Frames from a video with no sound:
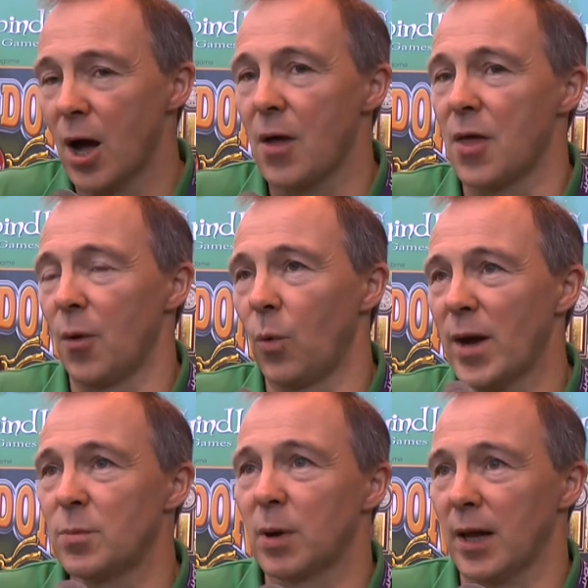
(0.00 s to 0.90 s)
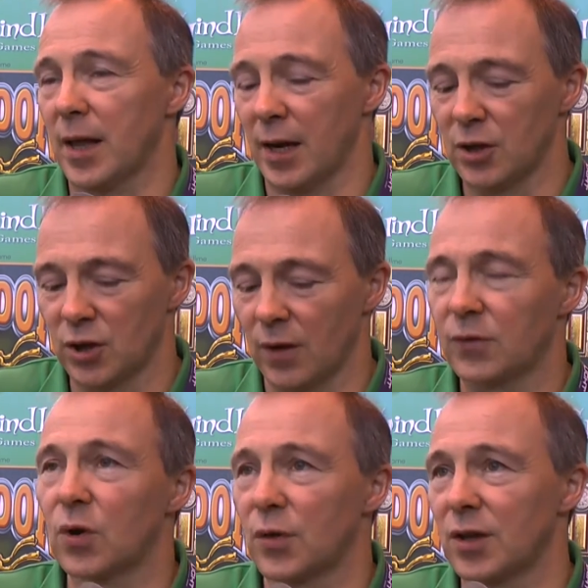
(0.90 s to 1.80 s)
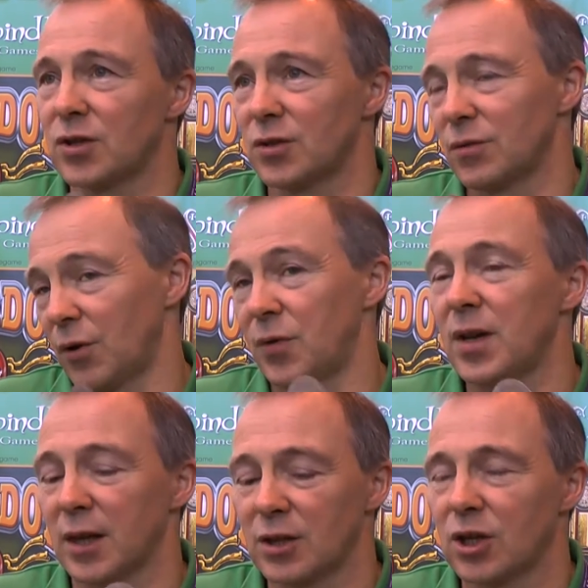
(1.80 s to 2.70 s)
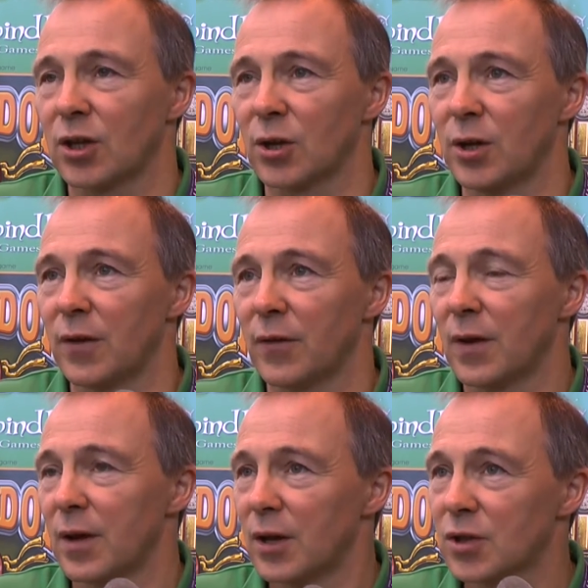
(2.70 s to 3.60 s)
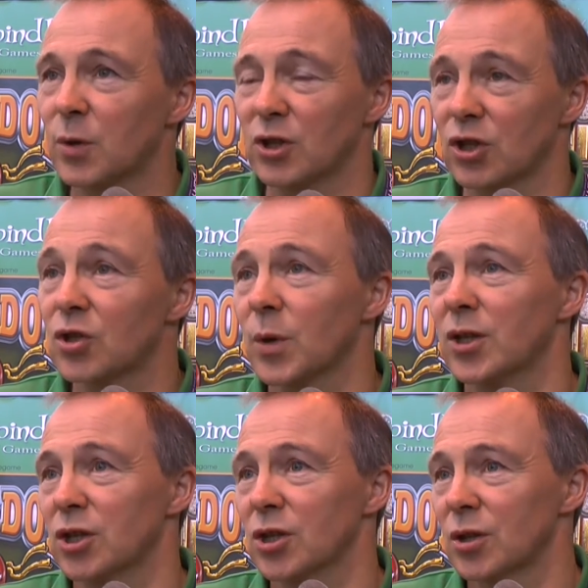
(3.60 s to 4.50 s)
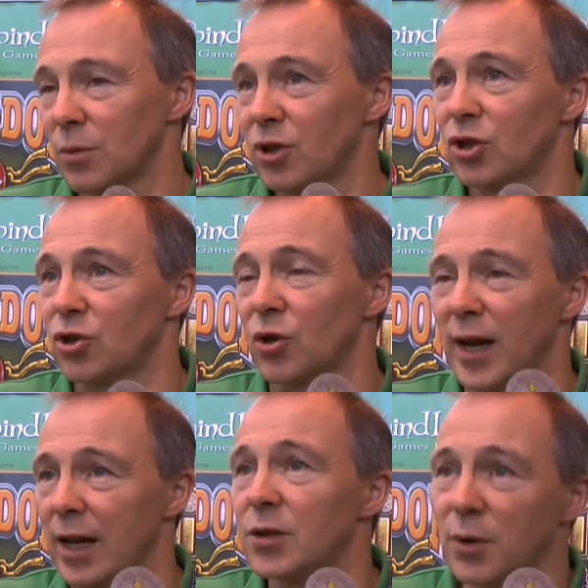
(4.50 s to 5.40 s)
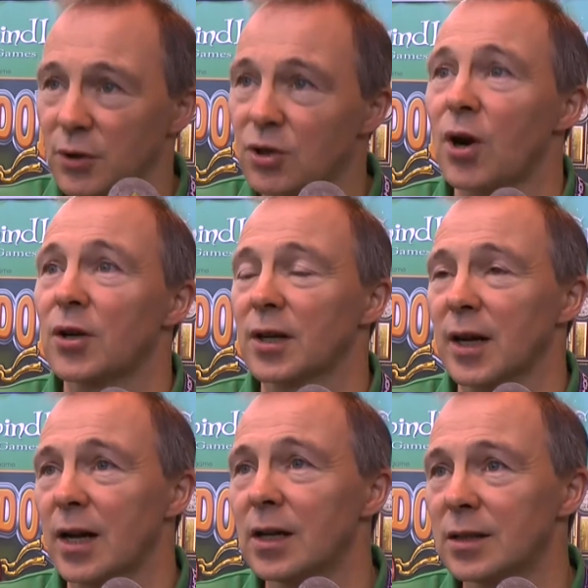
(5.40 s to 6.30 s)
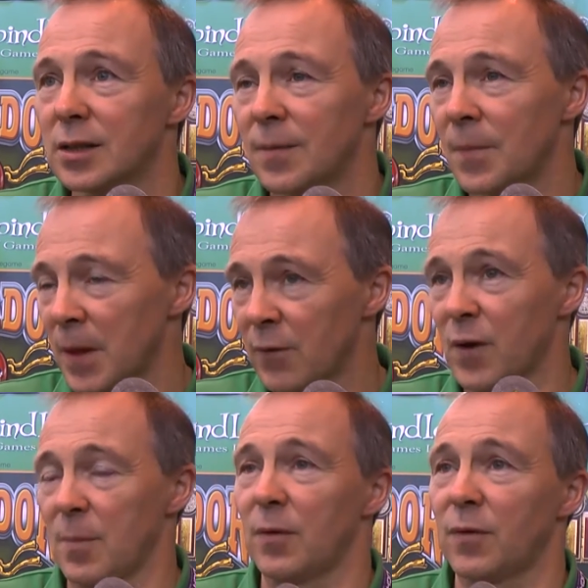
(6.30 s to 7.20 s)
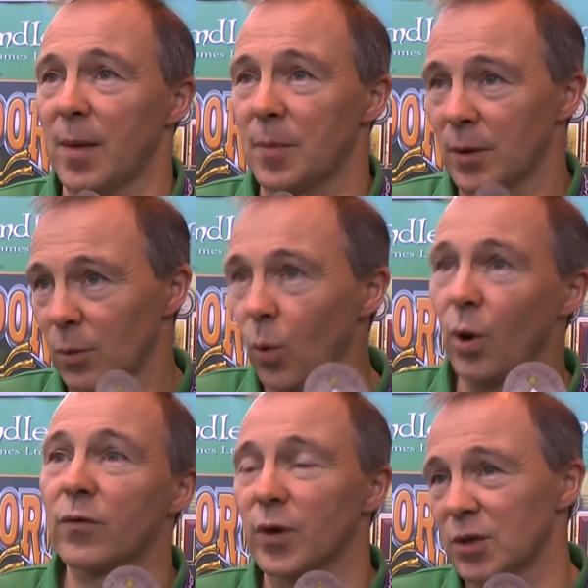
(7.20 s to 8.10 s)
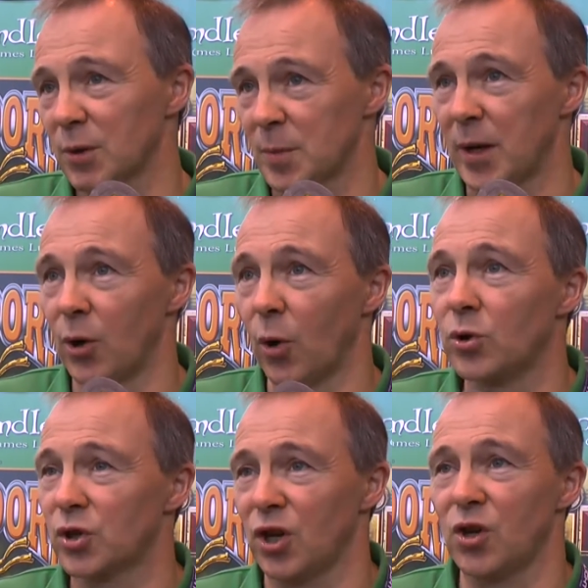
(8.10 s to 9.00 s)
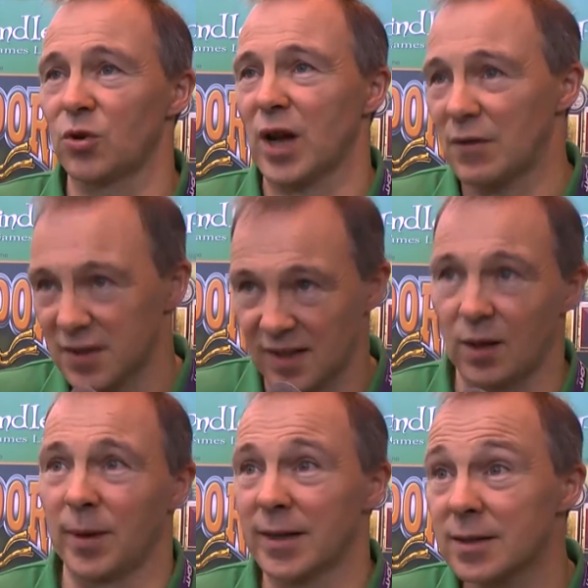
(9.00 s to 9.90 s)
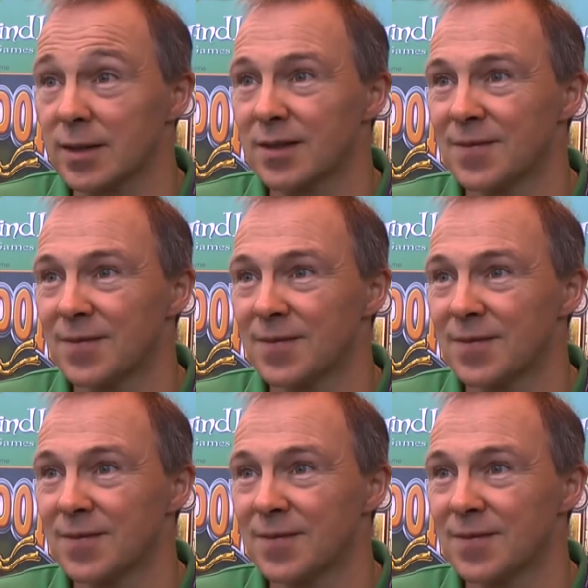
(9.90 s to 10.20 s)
The way you play that is you have 2 things, or 3 things you can do. You have switch and switch, which is your tiles with surrounding tiles. Flip and flip, one of which must be your own, so you don't have stalemates.